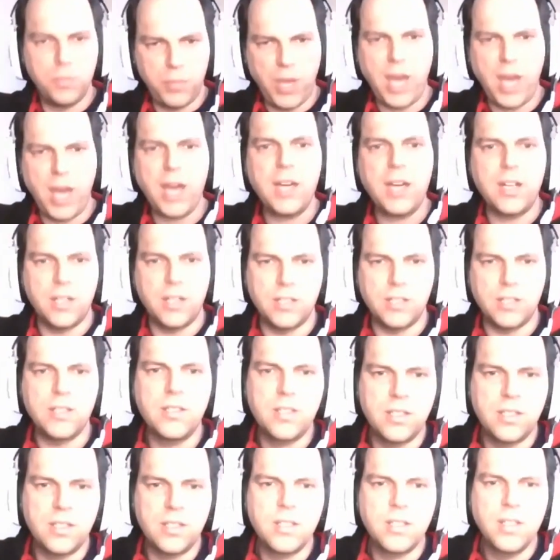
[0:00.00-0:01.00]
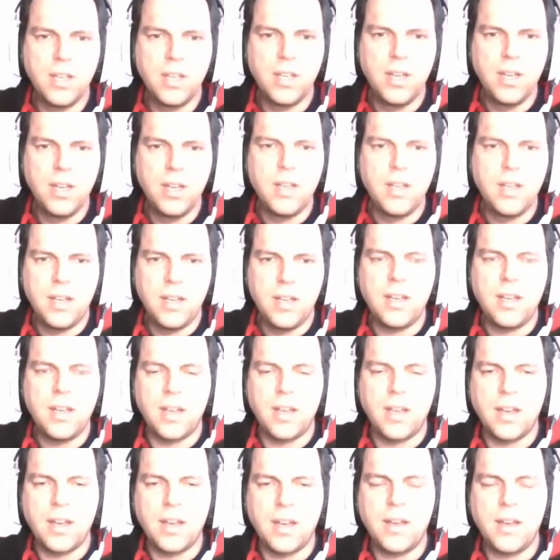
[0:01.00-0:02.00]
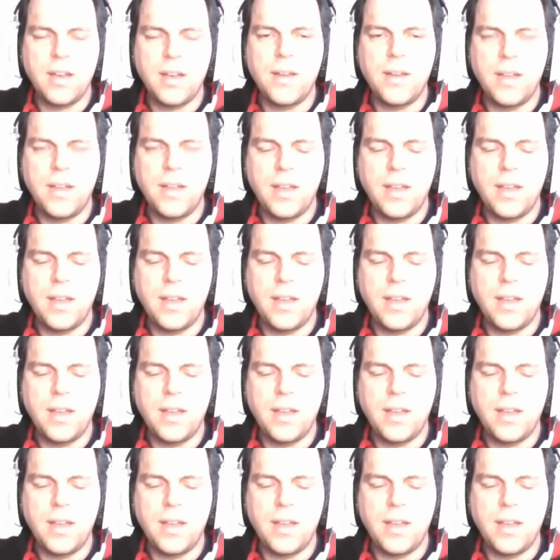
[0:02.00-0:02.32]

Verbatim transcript: patterns uh,